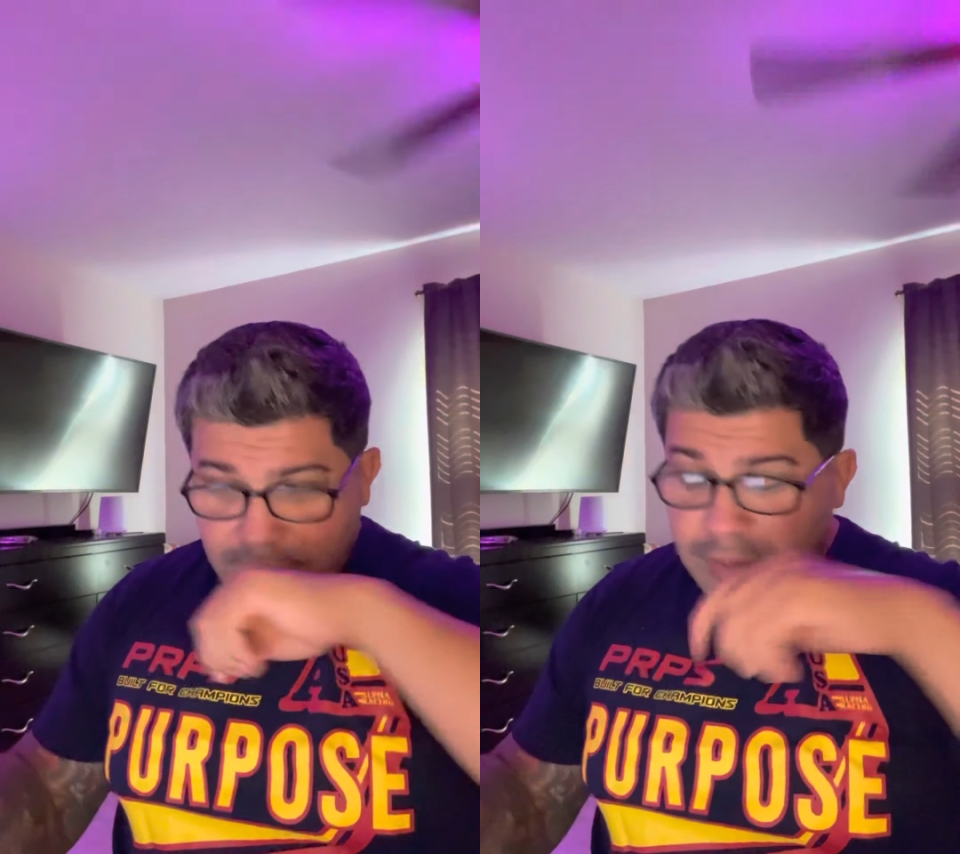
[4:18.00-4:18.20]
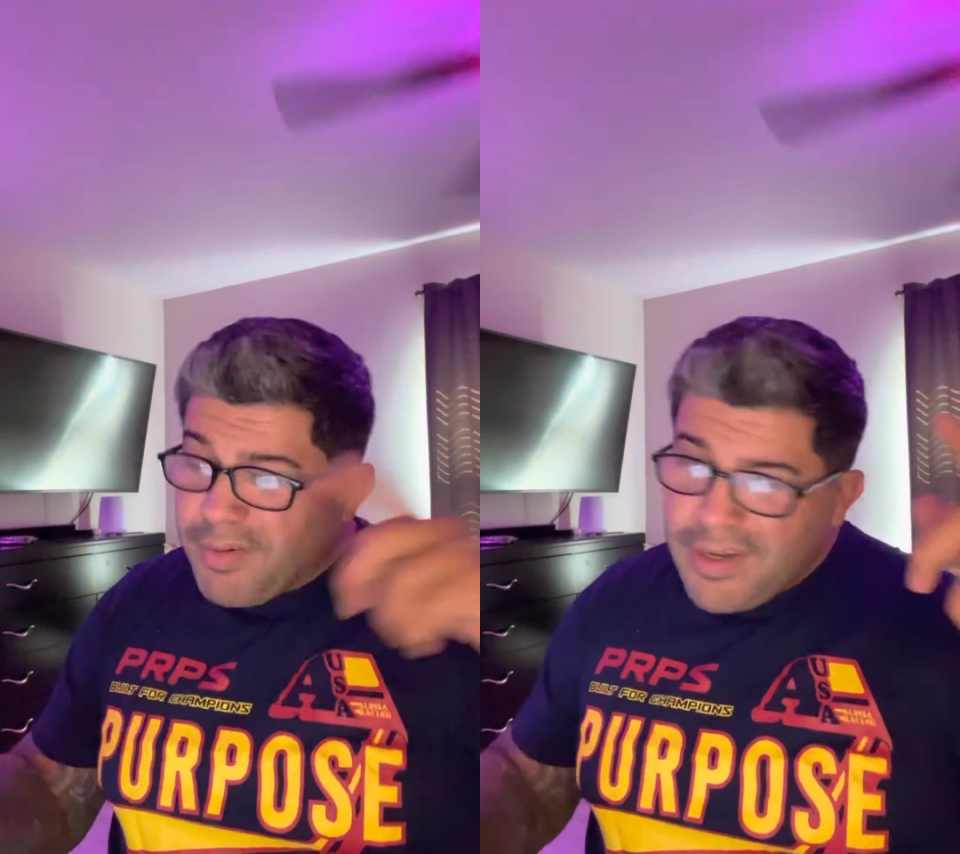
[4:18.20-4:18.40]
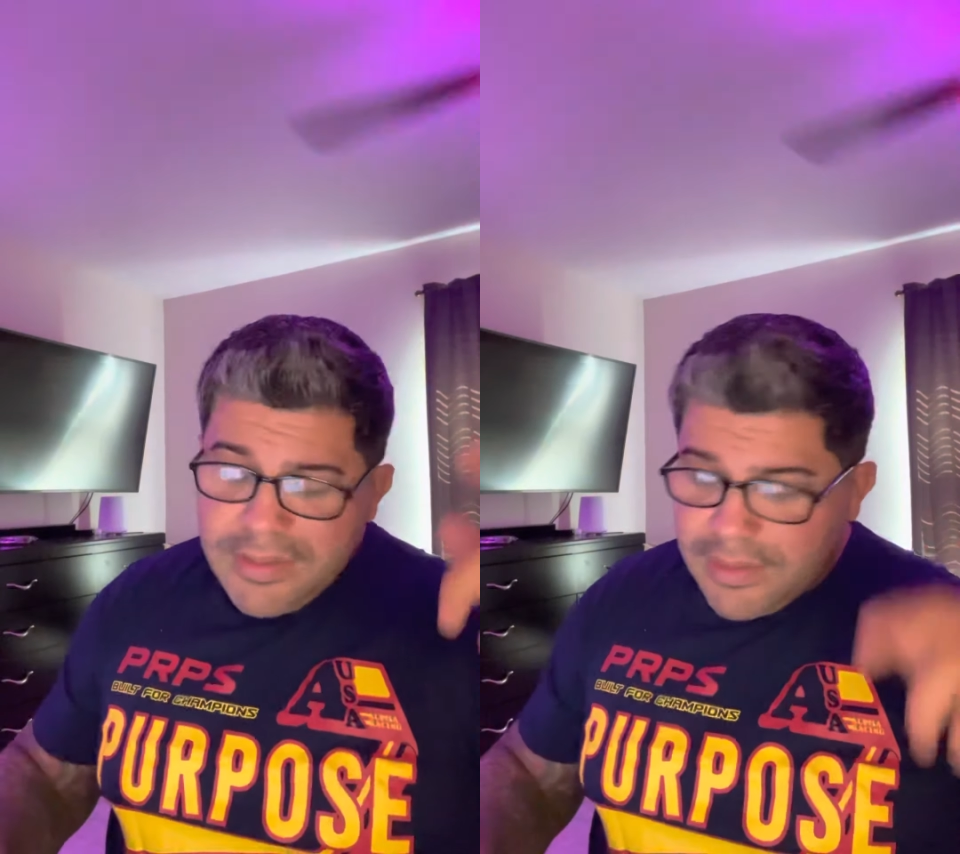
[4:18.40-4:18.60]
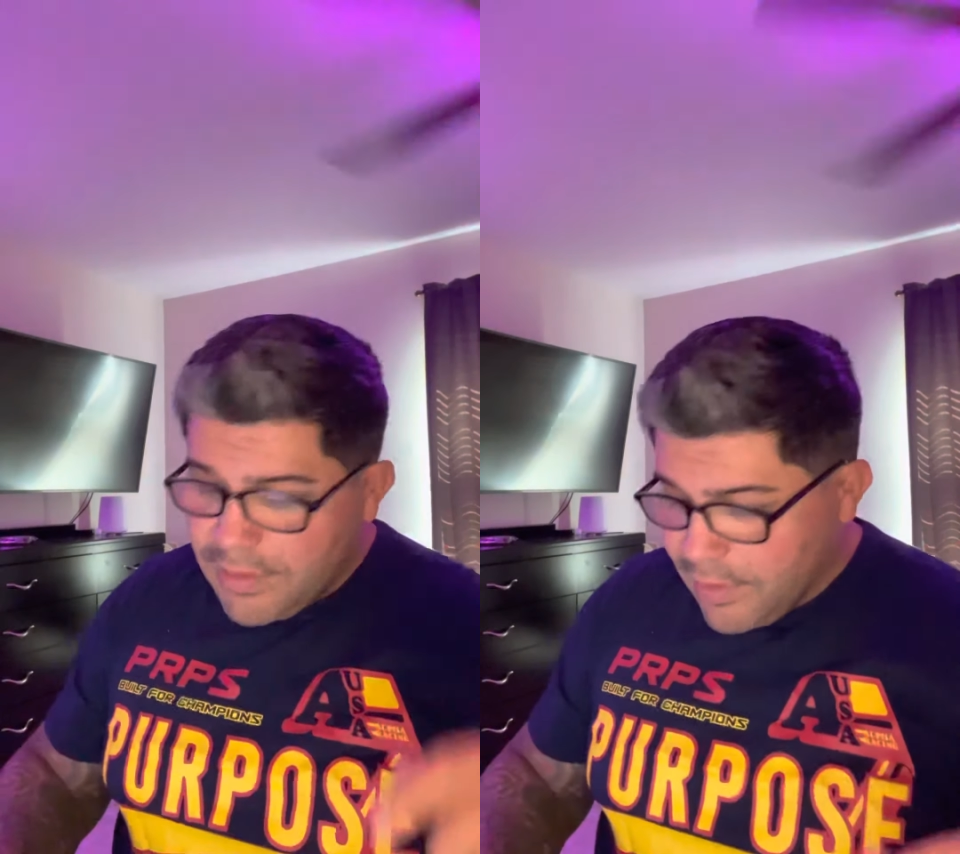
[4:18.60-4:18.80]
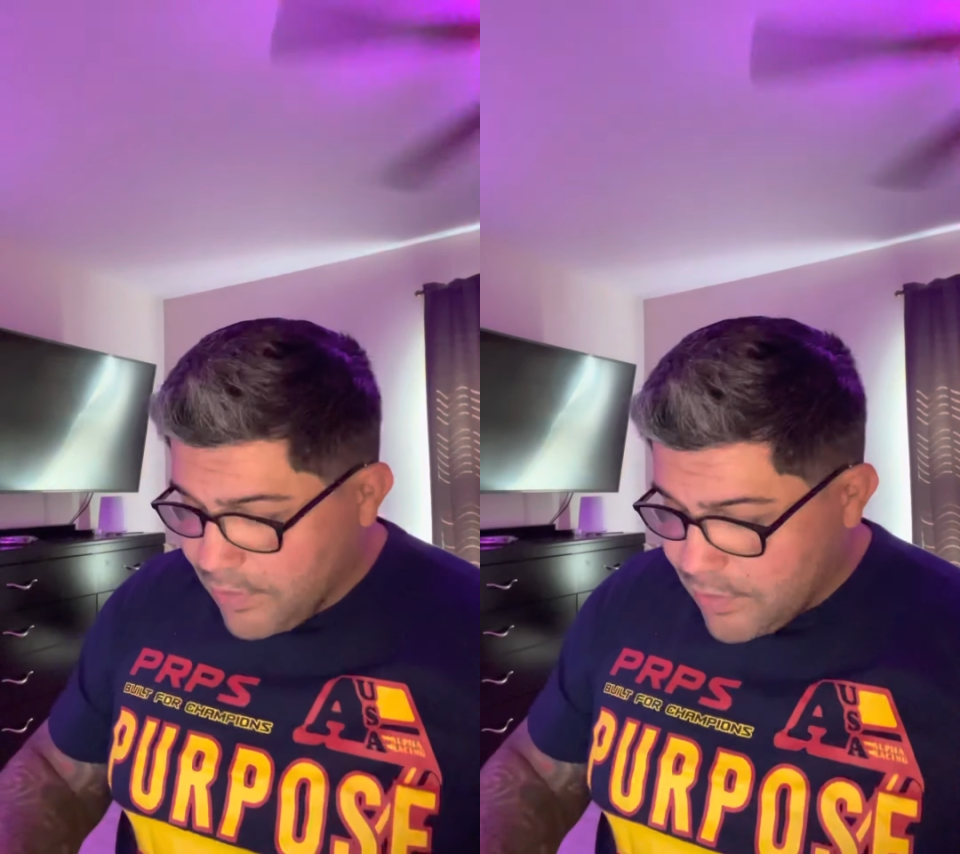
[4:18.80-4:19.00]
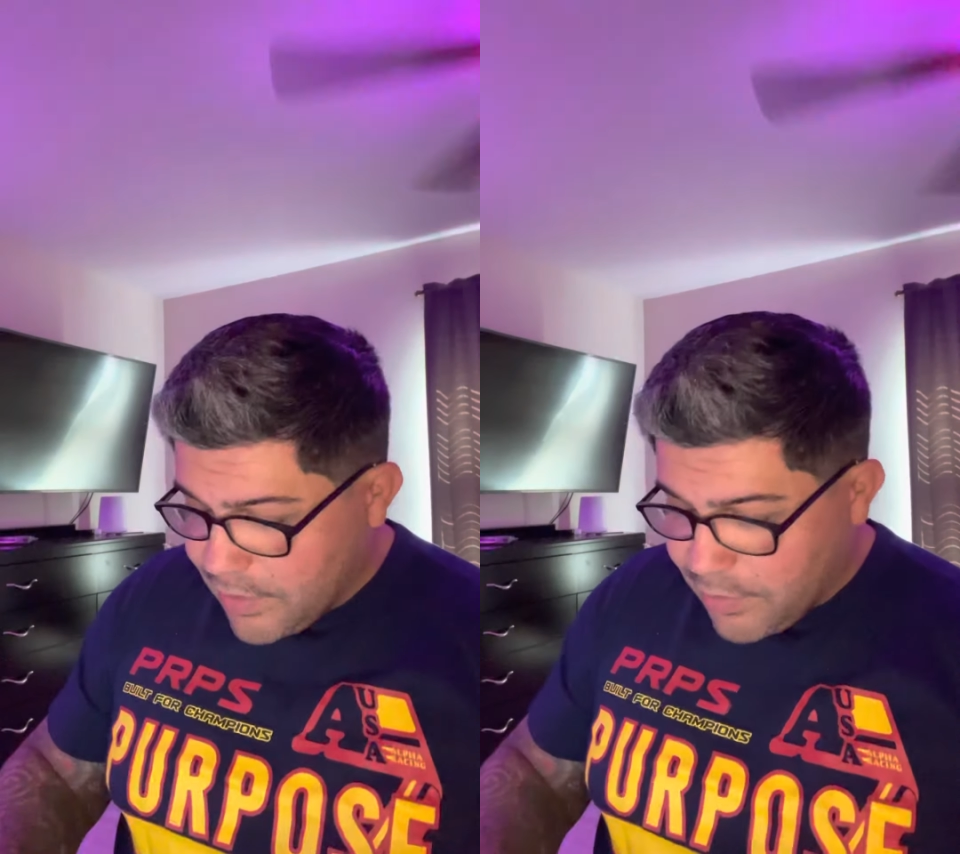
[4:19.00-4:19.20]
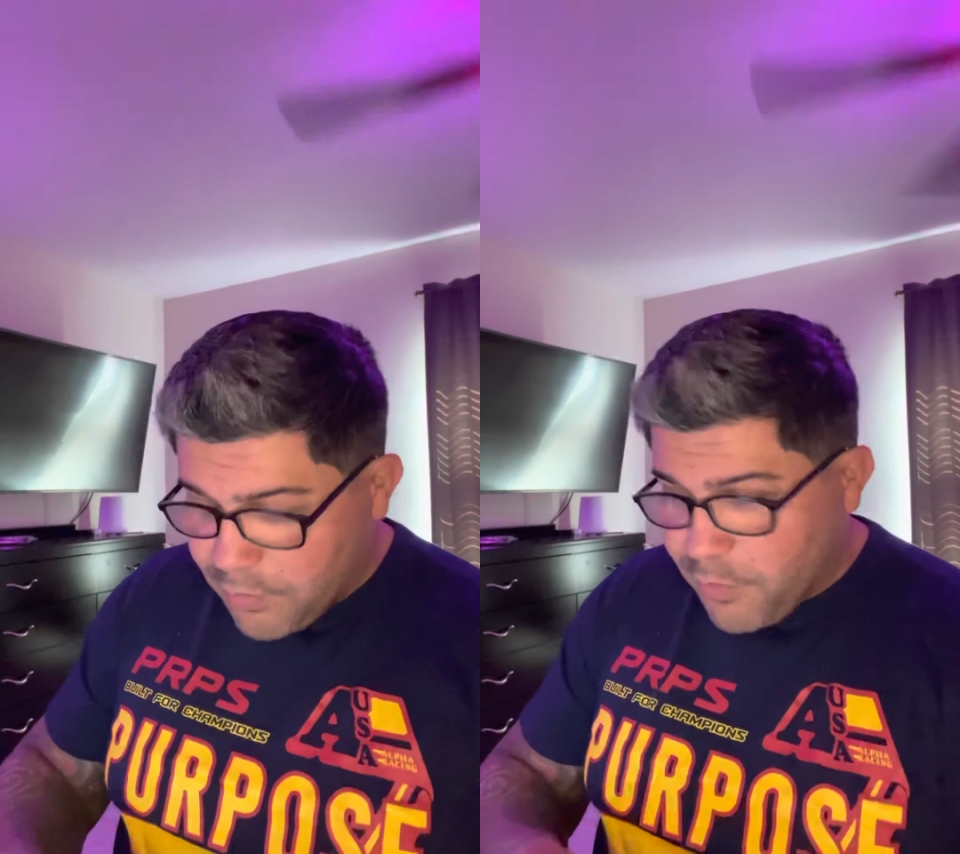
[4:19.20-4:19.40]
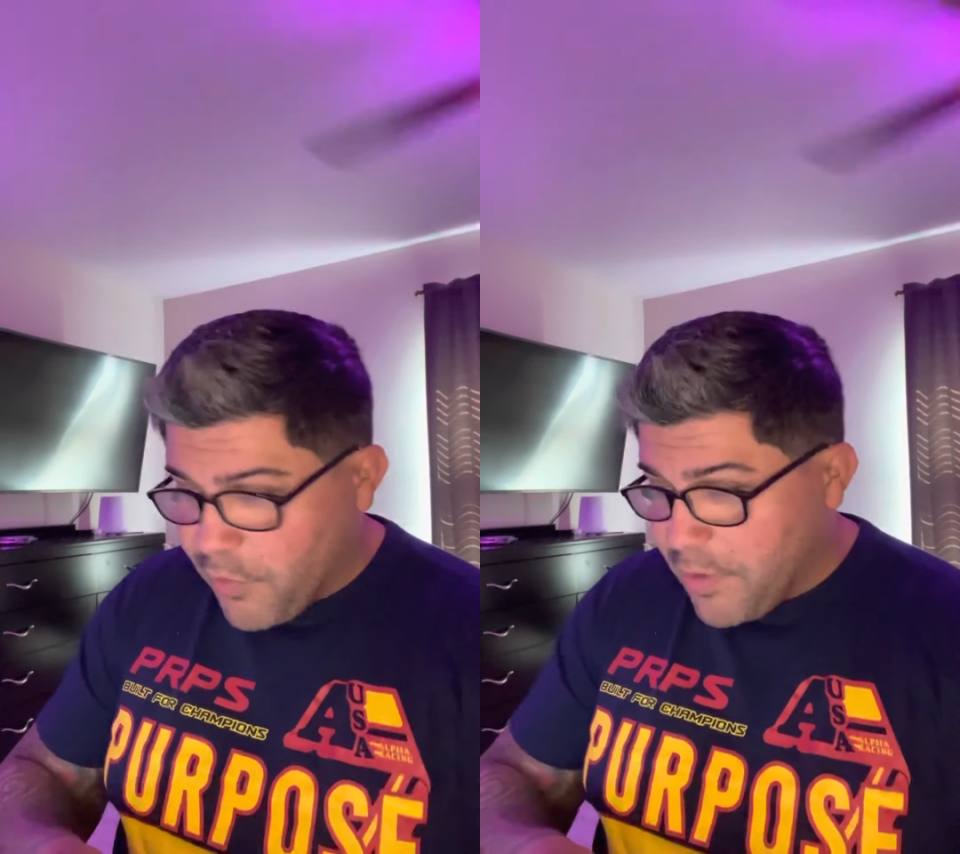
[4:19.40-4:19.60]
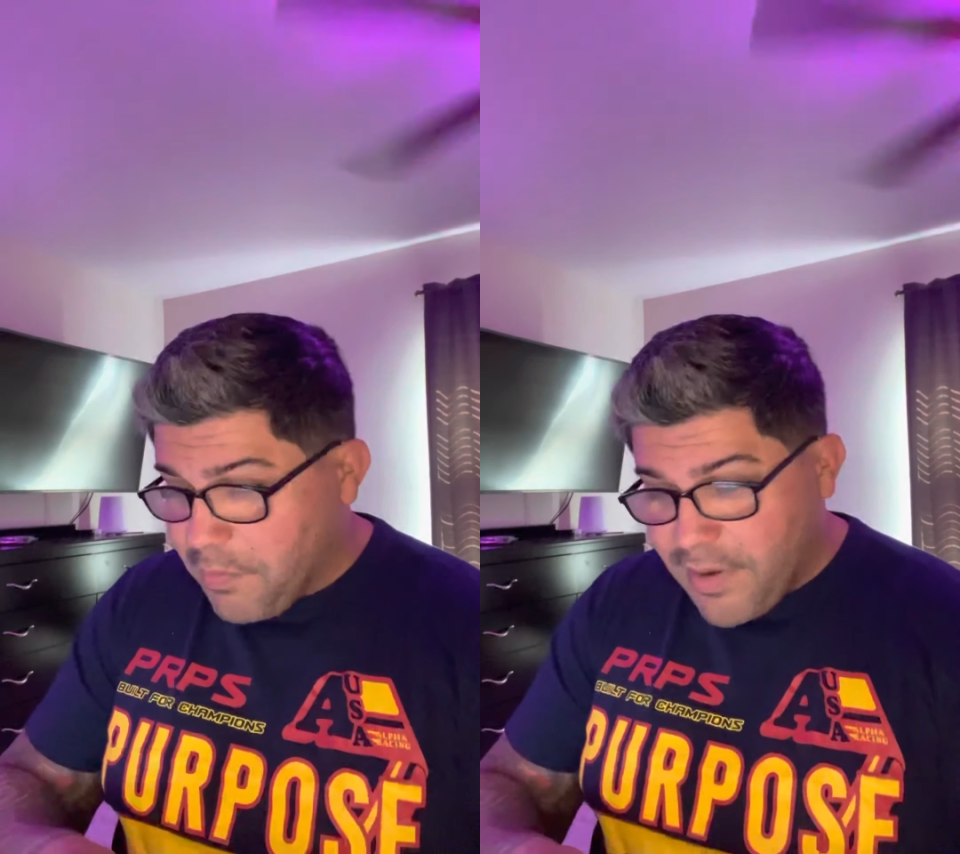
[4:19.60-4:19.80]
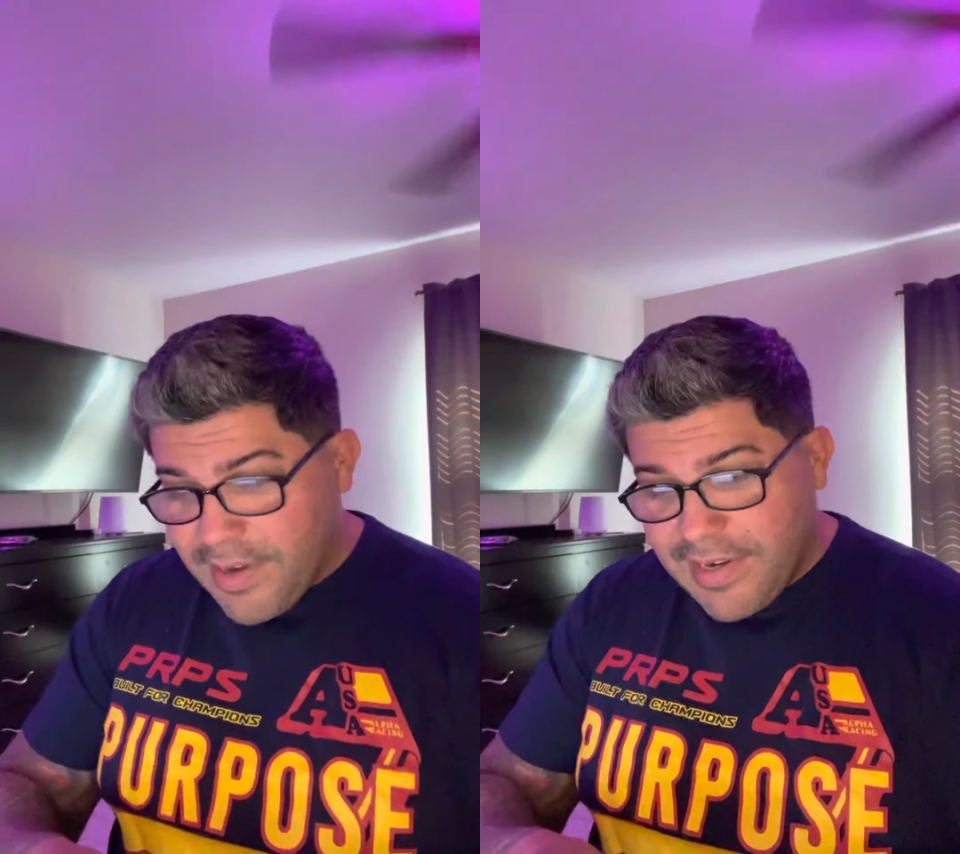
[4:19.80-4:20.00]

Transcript: probably didn't need the second spray, but